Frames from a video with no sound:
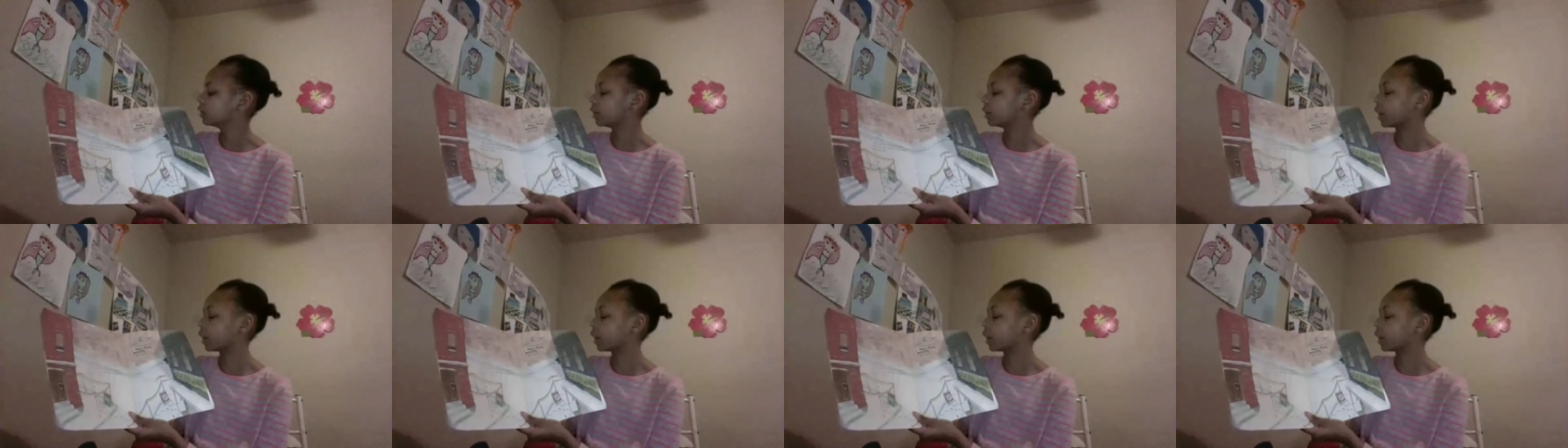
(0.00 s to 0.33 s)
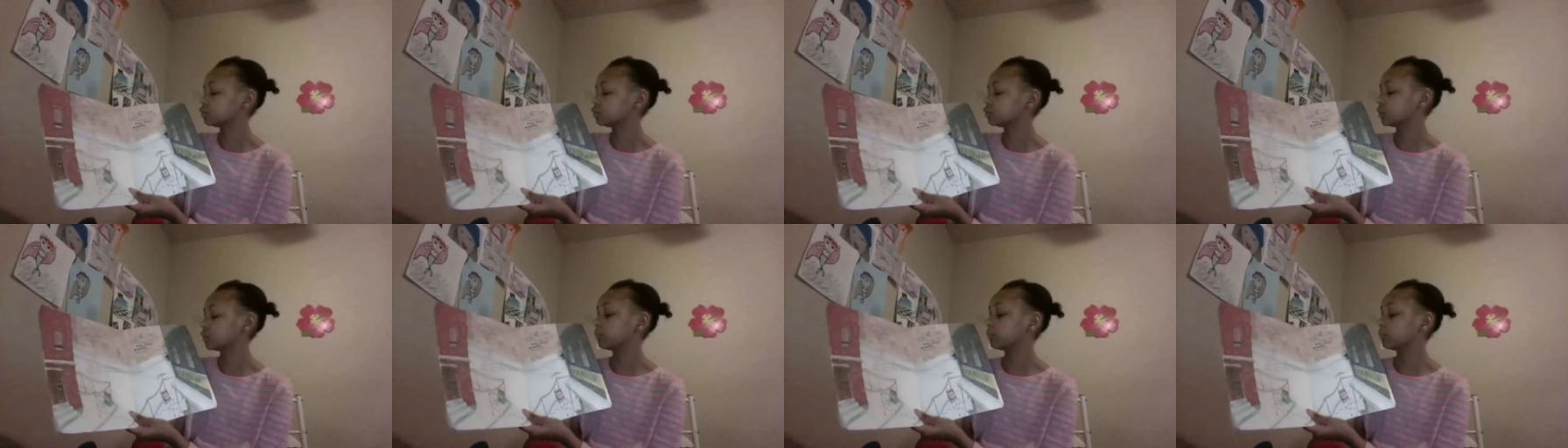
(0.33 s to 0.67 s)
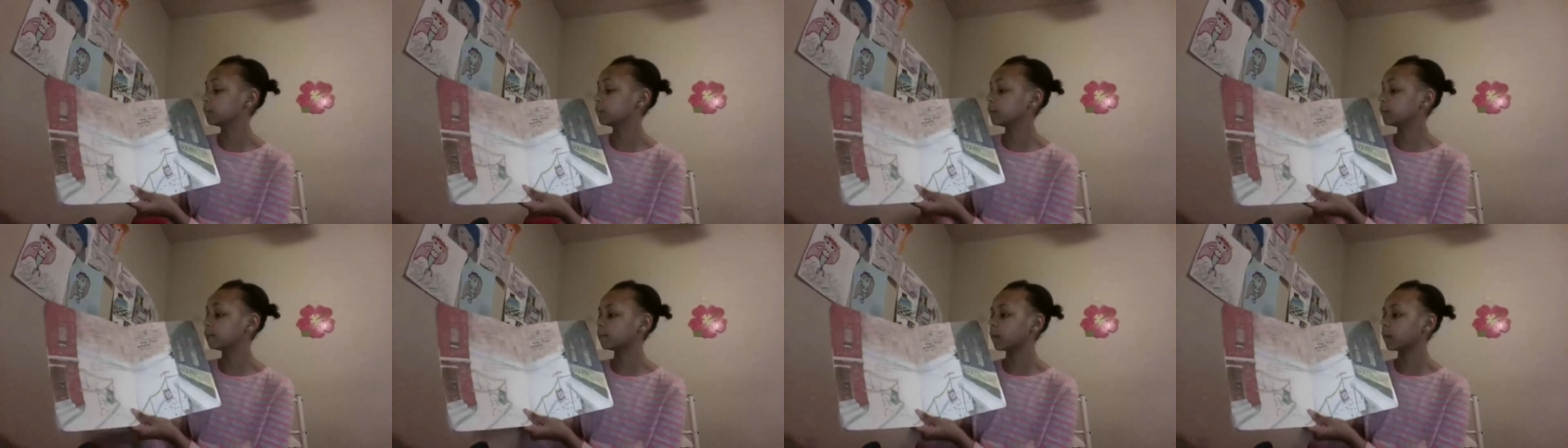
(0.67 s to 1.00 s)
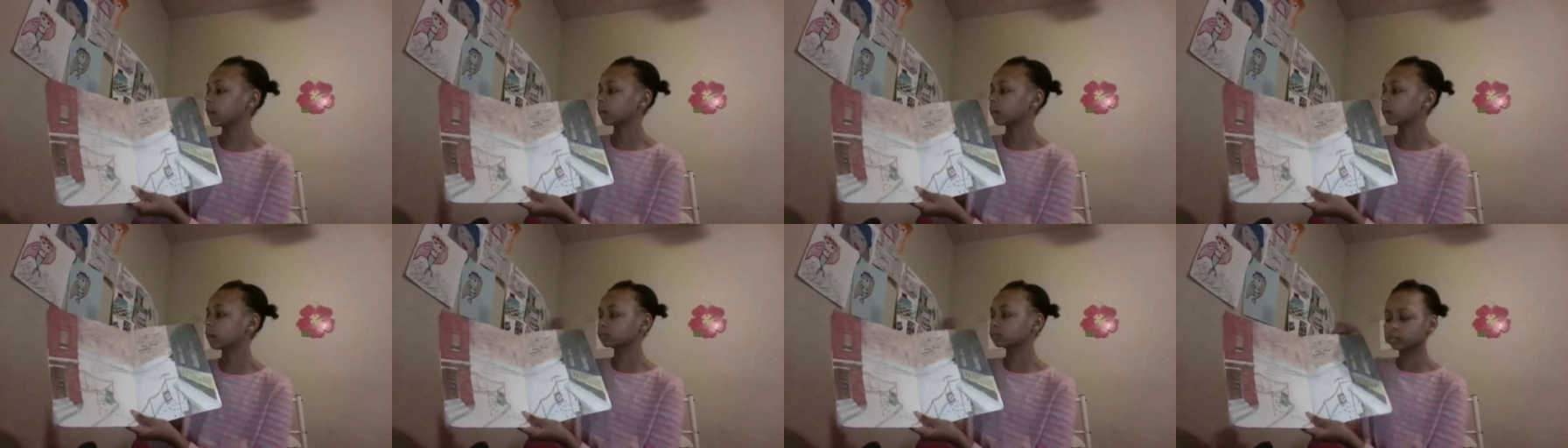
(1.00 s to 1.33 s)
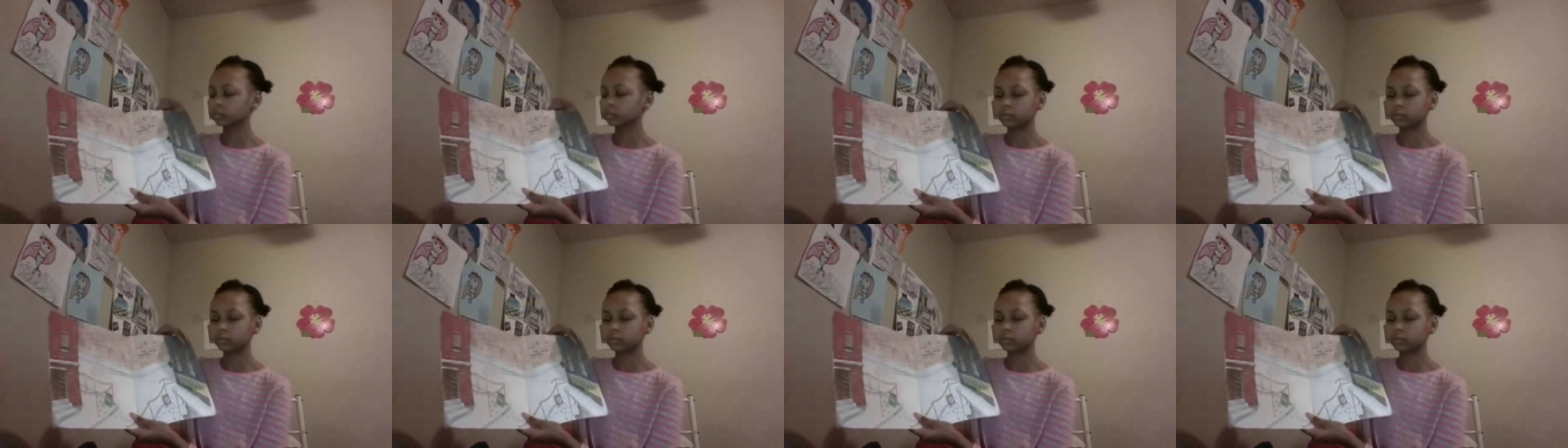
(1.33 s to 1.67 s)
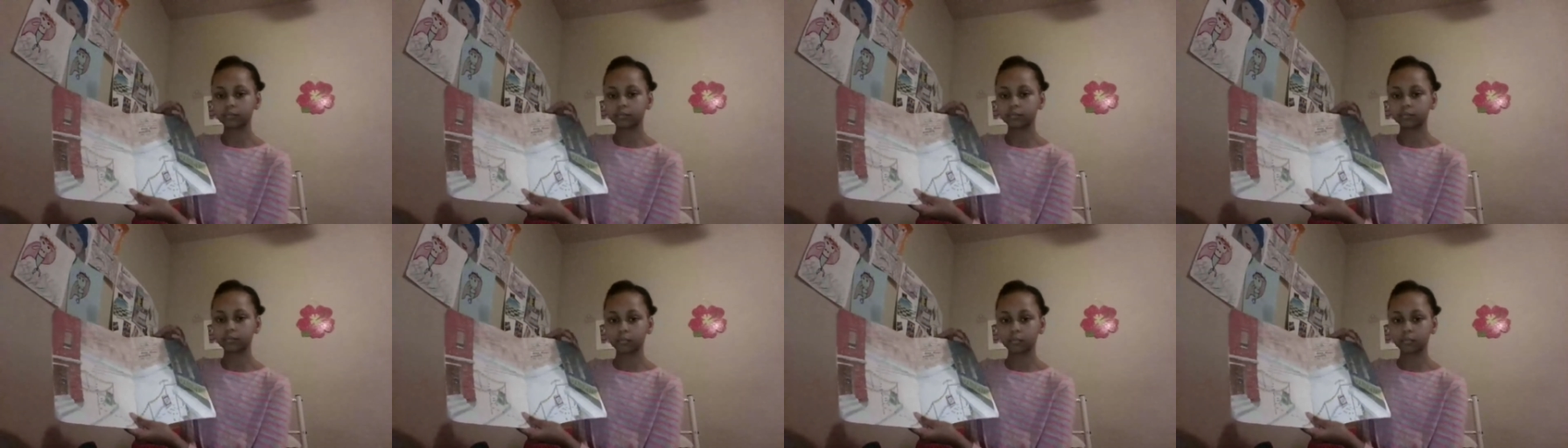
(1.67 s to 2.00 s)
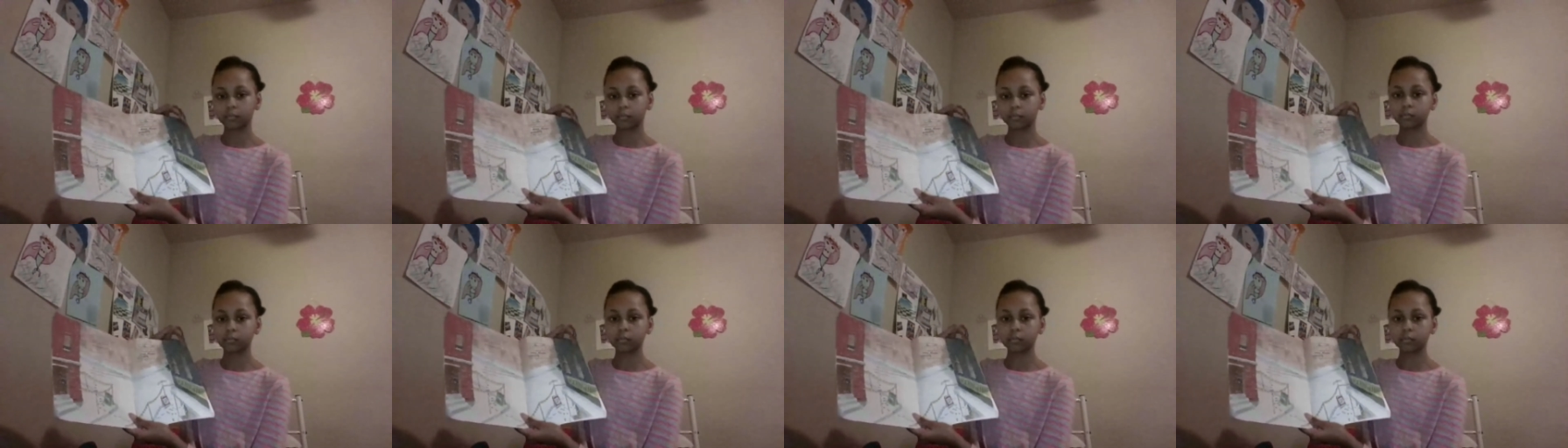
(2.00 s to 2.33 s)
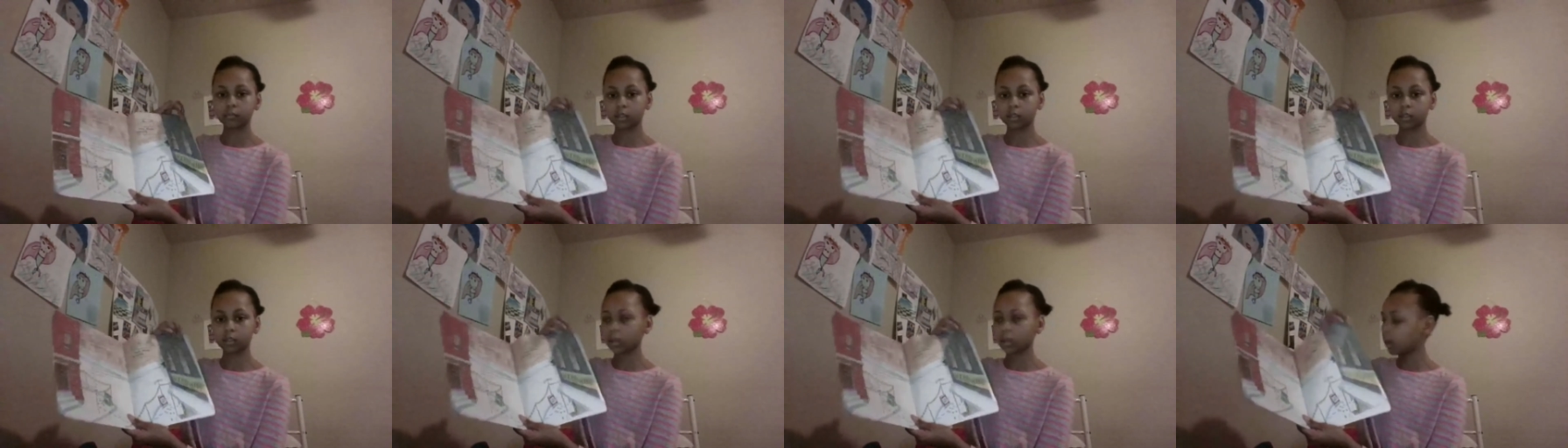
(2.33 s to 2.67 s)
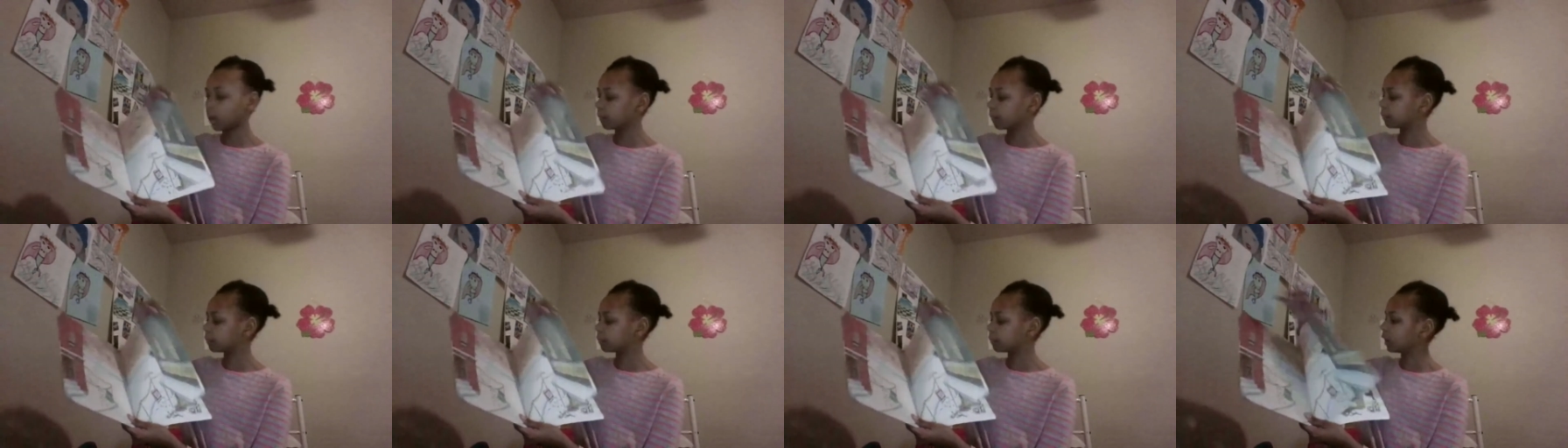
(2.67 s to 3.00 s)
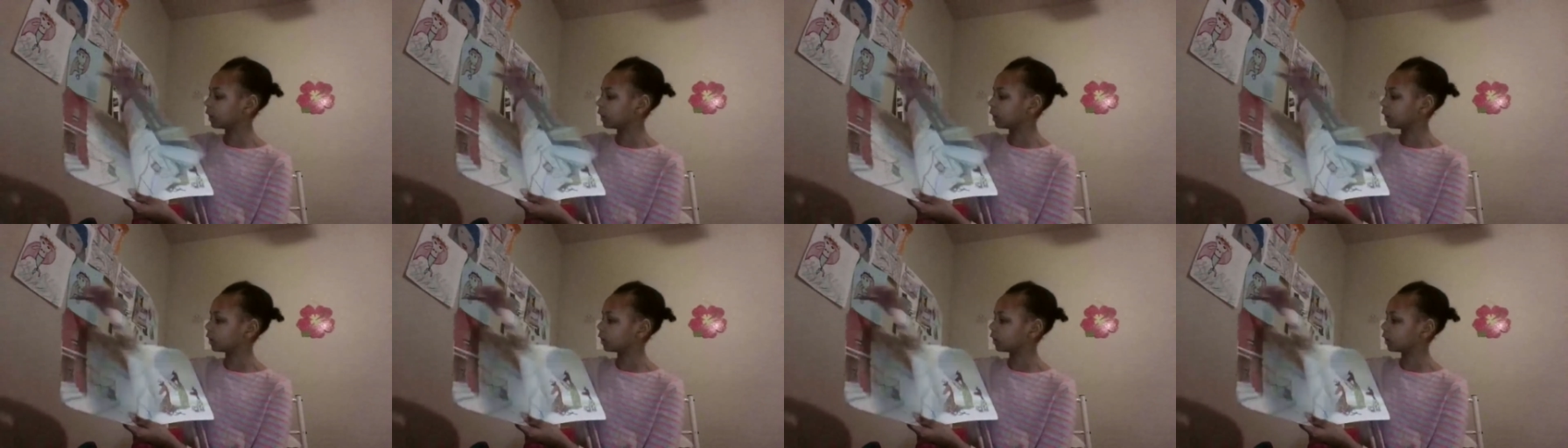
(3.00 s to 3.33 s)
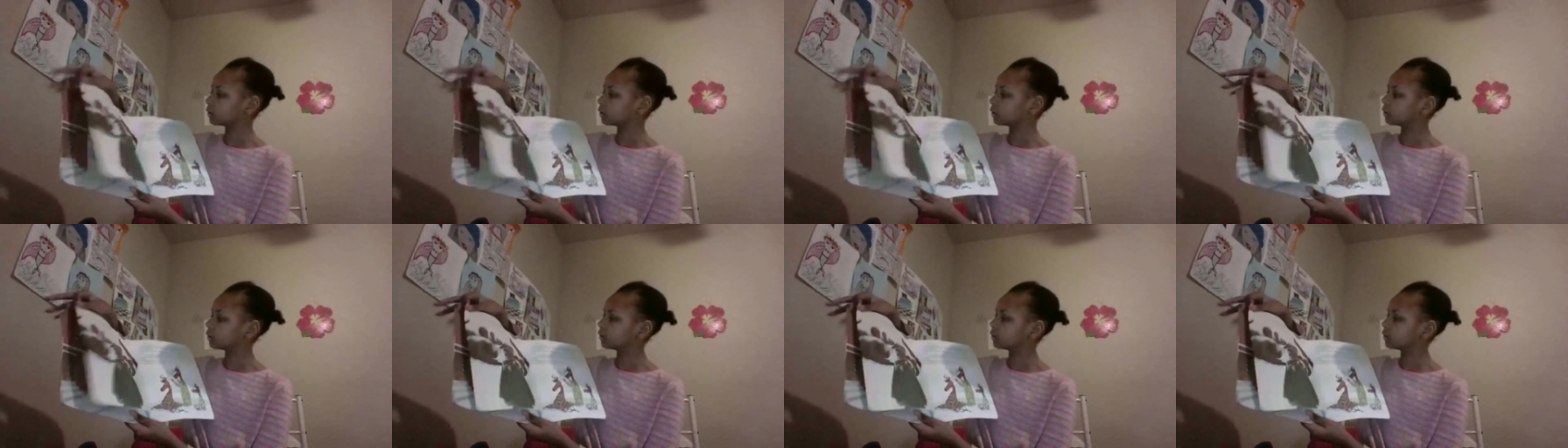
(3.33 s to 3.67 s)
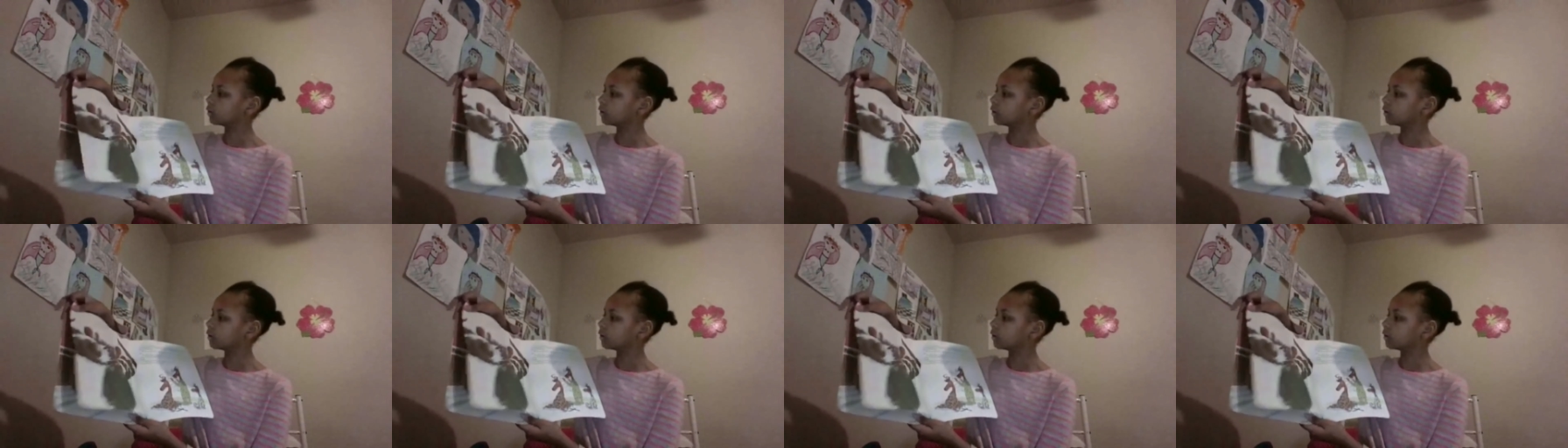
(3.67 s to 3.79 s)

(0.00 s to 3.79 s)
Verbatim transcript: not a tree to be found. What's gonna happen next?